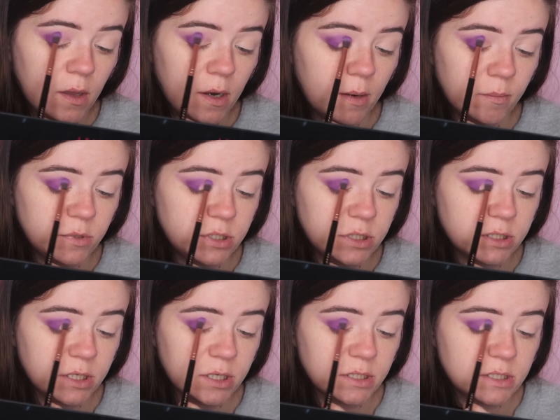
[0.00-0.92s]
And I'm
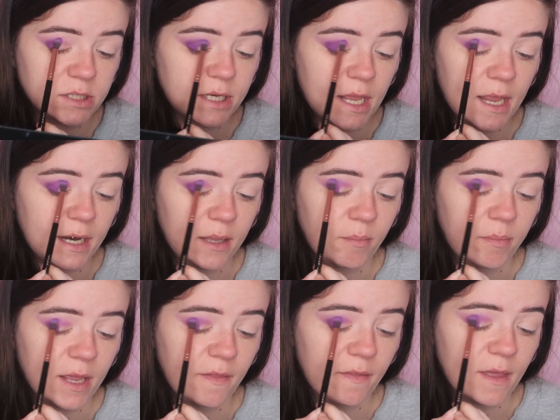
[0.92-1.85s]
just going to slightly
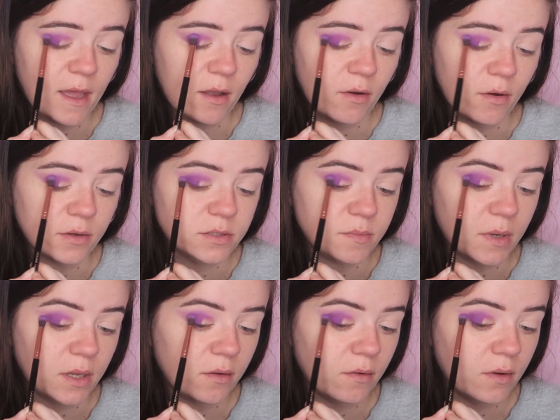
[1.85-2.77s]
blend that across
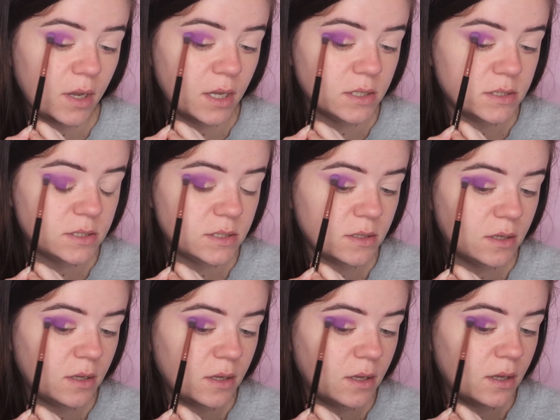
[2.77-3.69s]
my crease
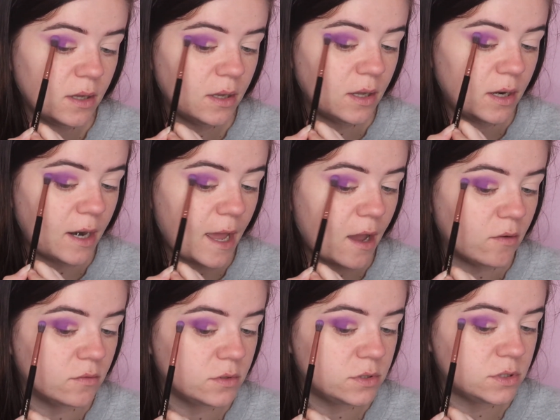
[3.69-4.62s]
and
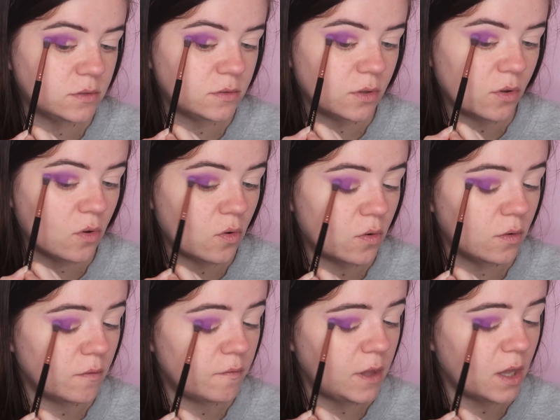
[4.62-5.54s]
out the
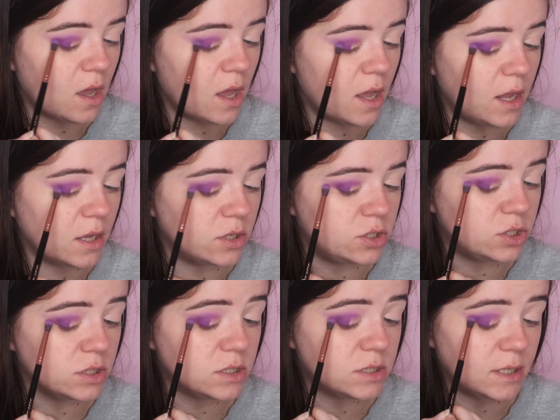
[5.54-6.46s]
corner of the eye
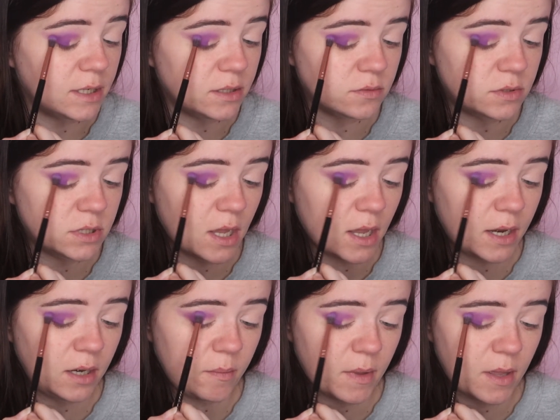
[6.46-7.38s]
just a little
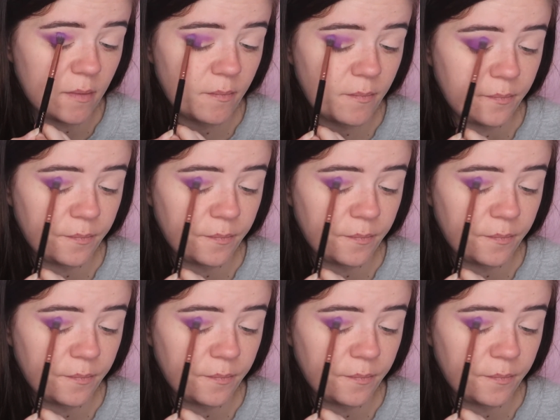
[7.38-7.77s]
tiny bit.